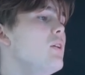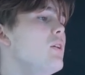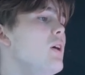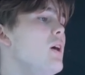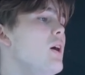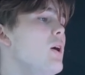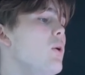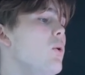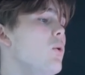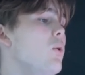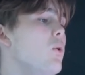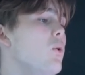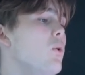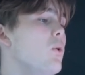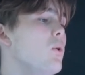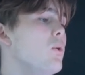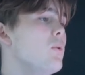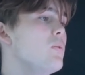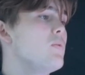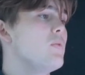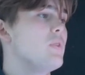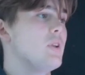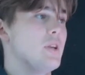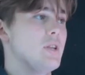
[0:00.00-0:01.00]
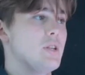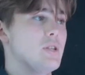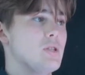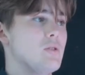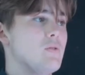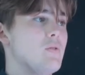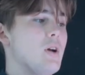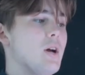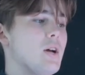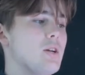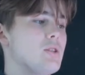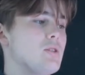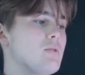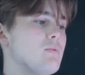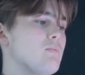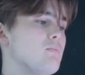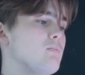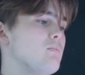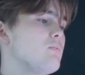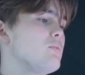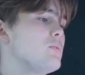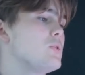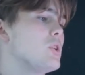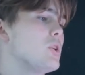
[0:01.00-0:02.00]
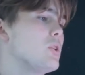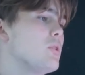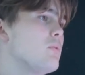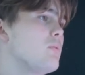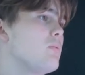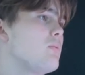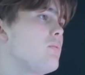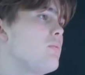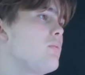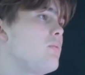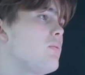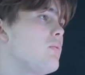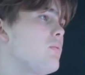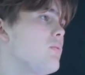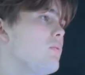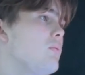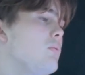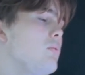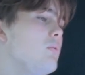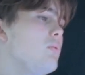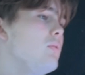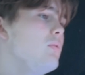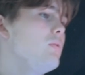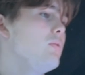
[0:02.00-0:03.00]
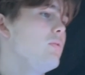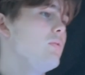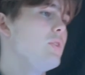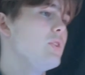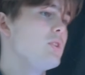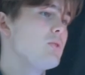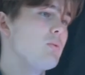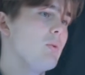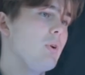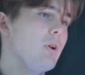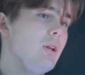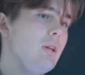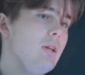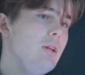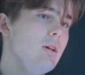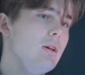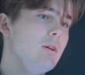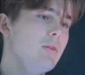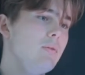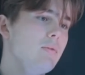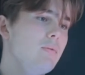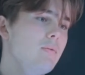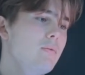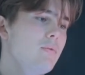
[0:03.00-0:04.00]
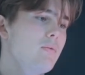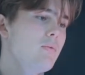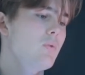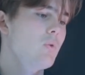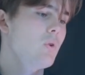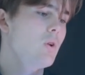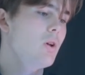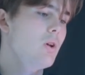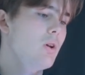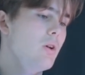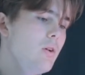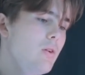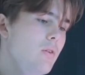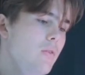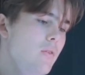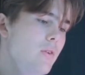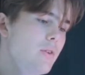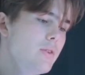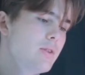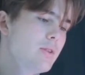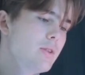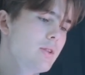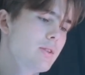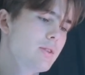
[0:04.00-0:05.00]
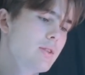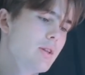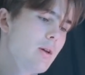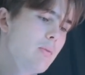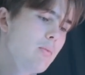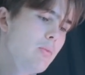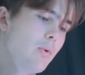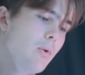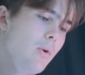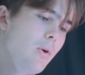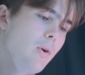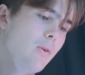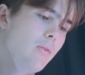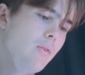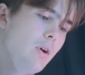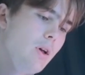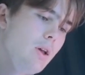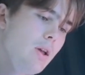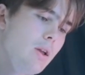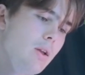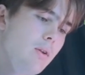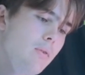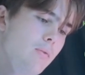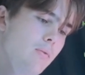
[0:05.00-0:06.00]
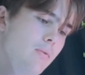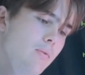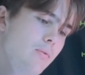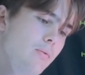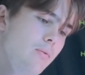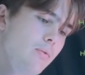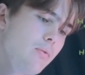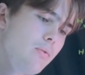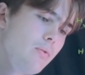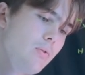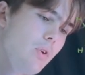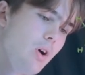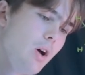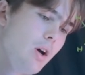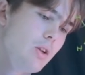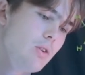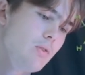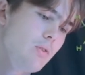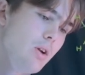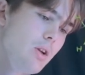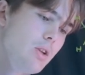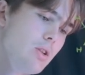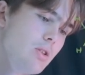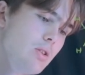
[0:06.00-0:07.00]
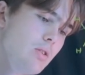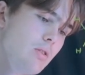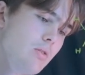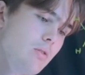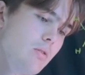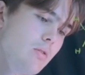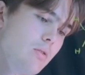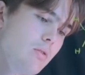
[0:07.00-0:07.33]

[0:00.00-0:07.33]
or an addition reaction. So this one here is an example of a hydration.